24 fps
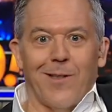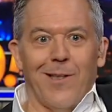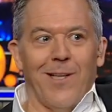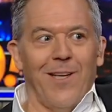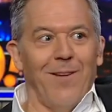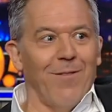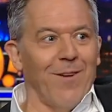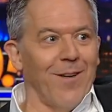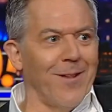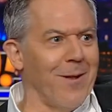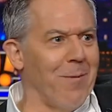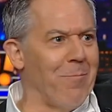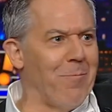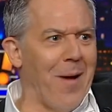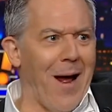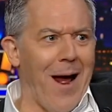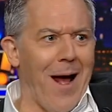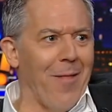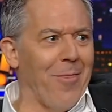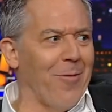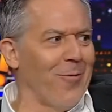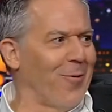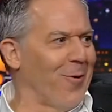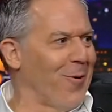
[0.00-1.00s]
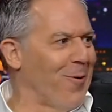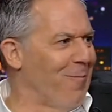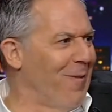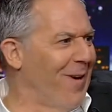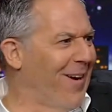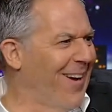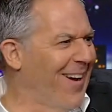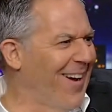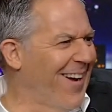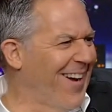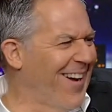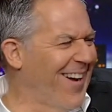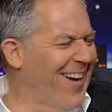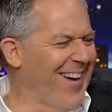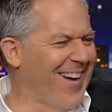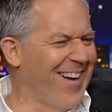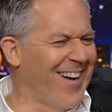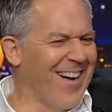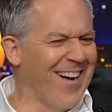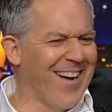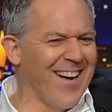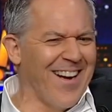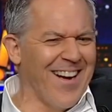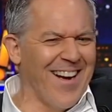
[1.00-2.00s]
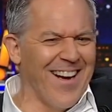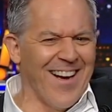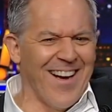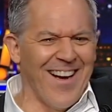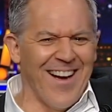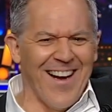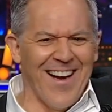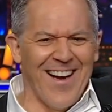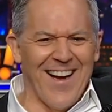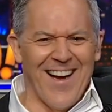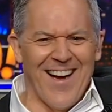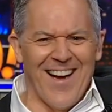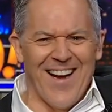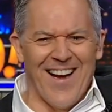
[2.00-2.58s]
leave it in the bathroom. oh, God.